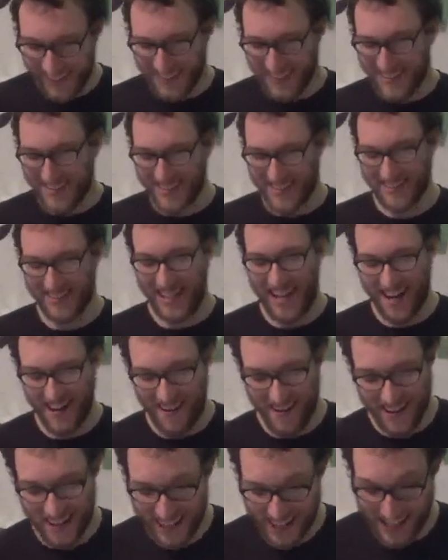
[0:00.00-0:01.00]
this is an
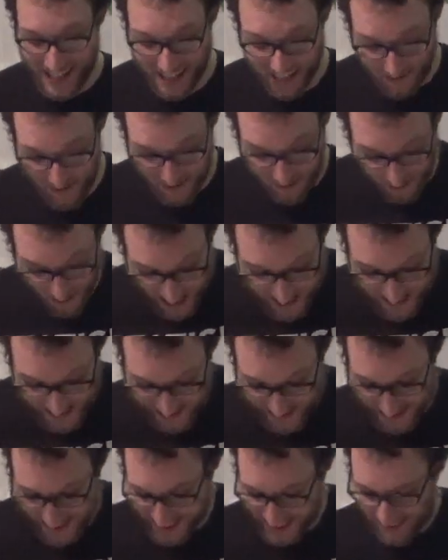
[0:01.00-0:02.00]
area
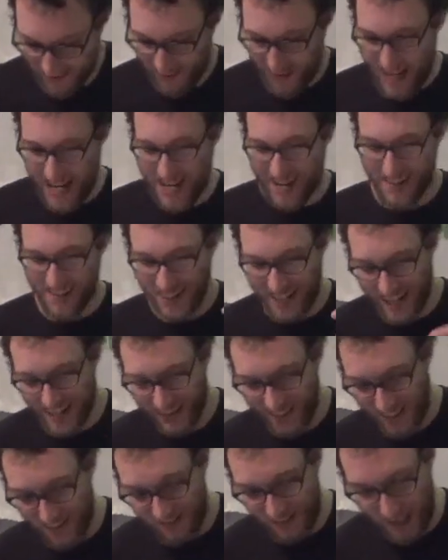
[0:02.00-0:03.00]
infested. Wow, I
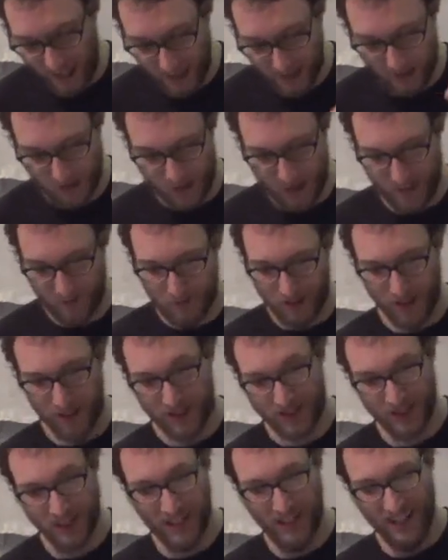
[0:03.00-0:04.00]
love that I use that
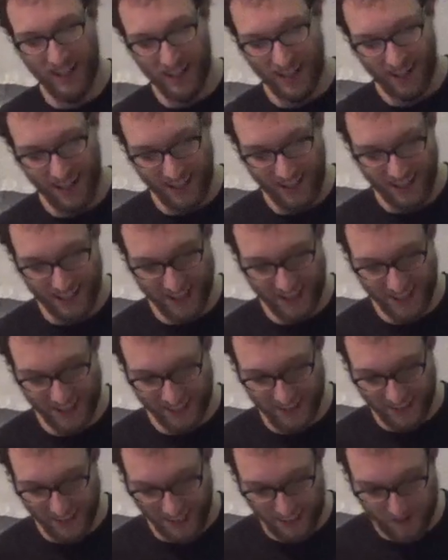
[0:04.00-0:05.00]
word. Uh,
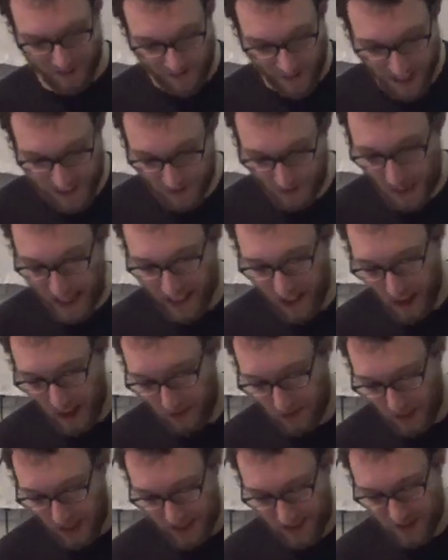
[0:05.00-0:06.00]
in fact, wait, no,
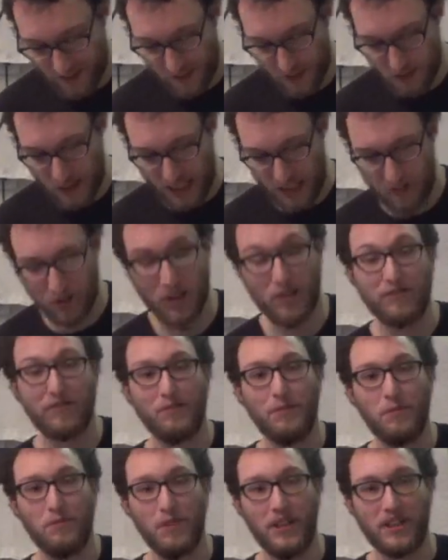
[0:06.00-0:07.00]
I'm, this is a direct quote
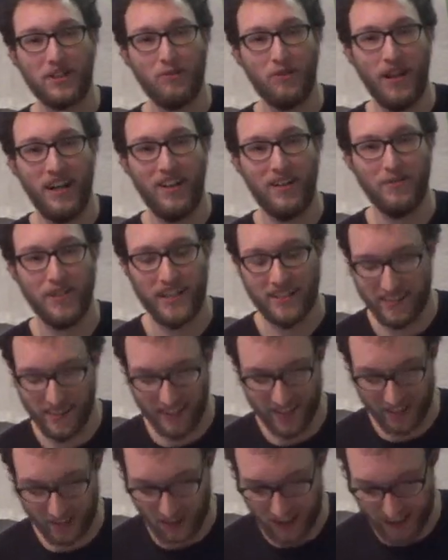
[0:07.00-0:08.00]
from the book. Wow, I'm not
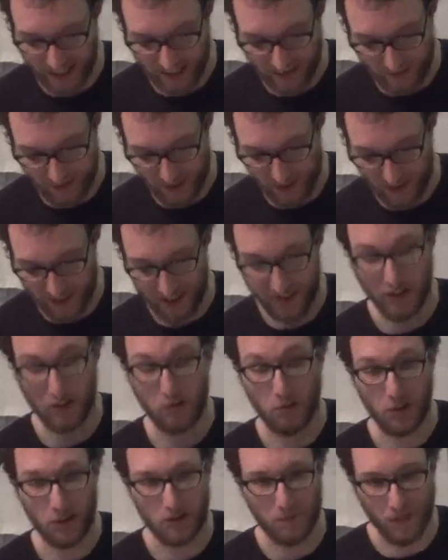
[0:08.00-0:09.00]
taking credit for
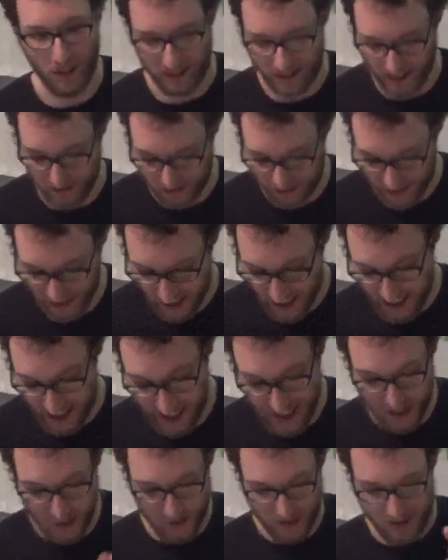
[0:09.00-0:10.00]
your work, Mark Devlin.
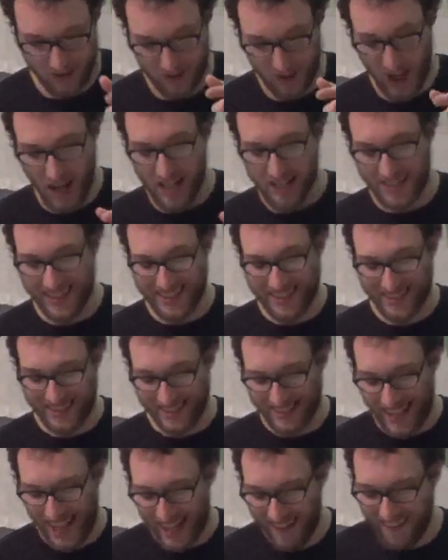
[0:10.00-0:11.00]
He uses, this is
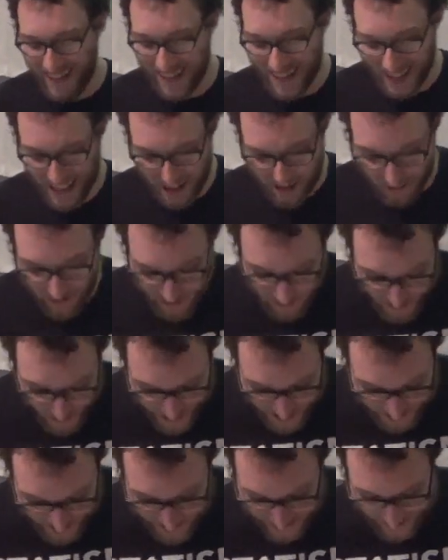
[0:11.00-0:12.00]
an area
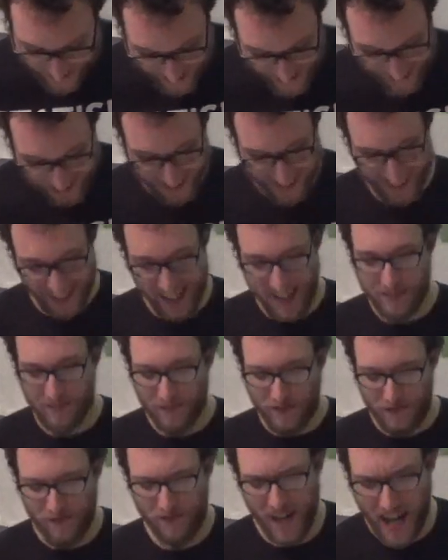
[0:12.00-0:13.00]
infested,
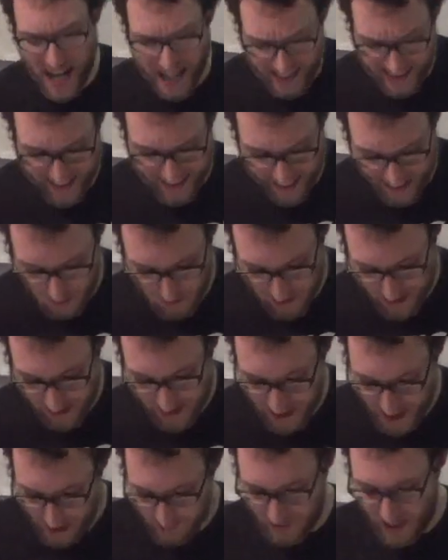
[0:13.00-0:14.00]
infested with the
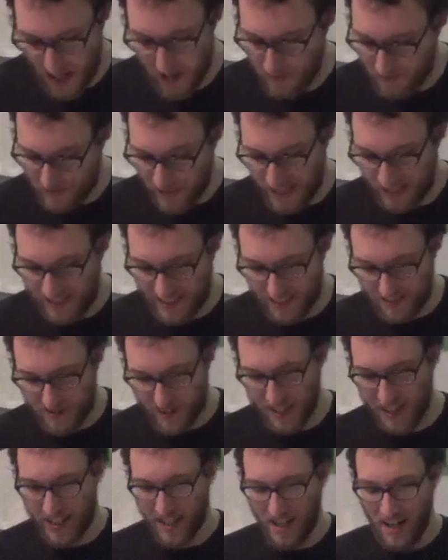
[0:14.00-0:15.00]
same type of
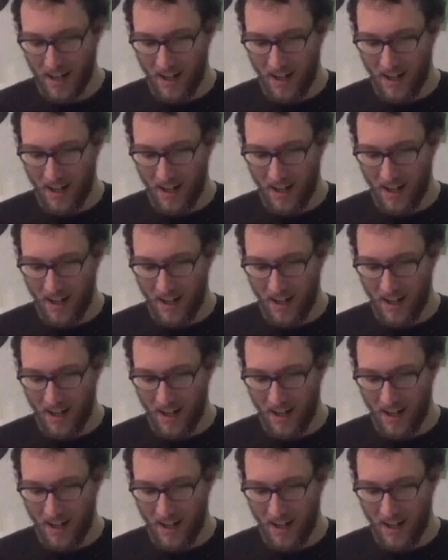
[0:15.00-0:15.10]
activity.